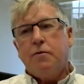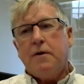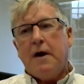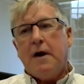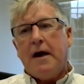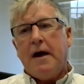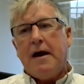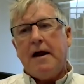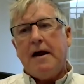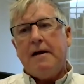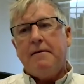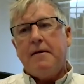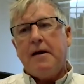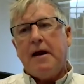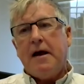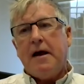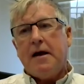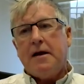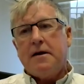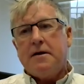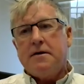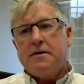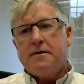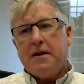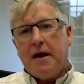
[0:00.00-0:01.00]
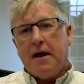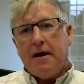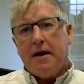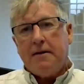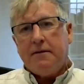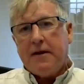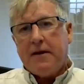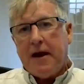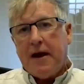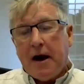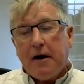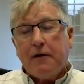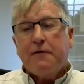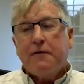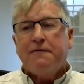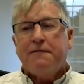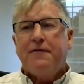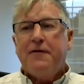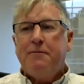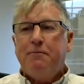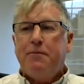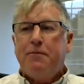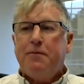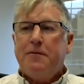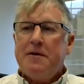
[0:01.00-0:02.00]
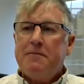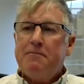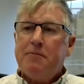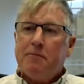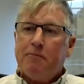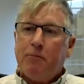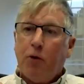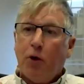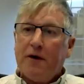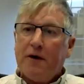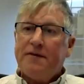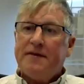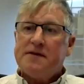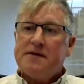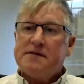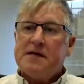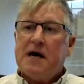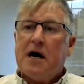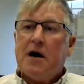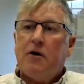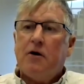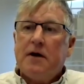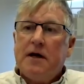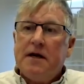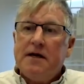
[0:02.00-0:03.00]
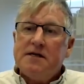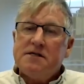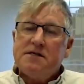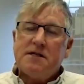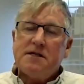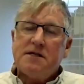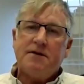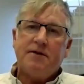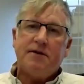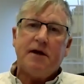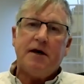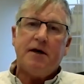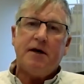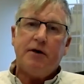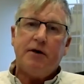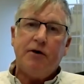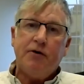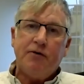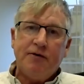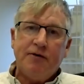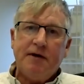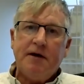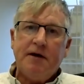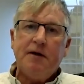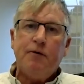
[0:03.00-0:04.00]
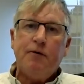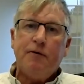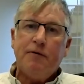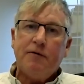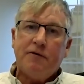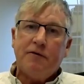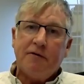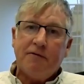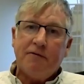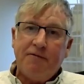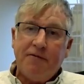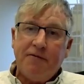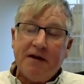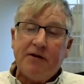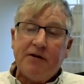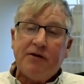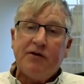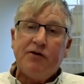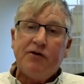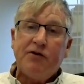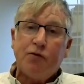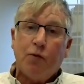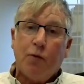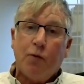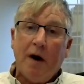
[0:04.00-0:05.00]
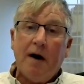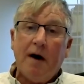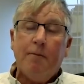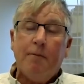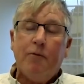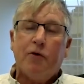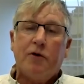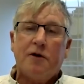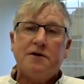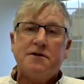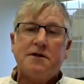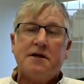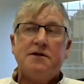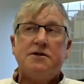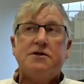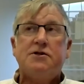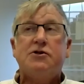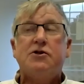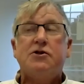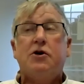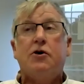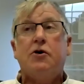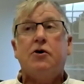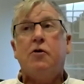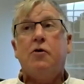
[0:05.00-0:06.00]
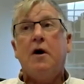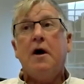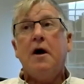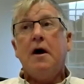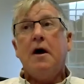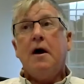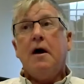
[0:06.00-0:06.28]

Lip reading: and the aquifer people point this out, is that you're dealing with vintage wellbores, and so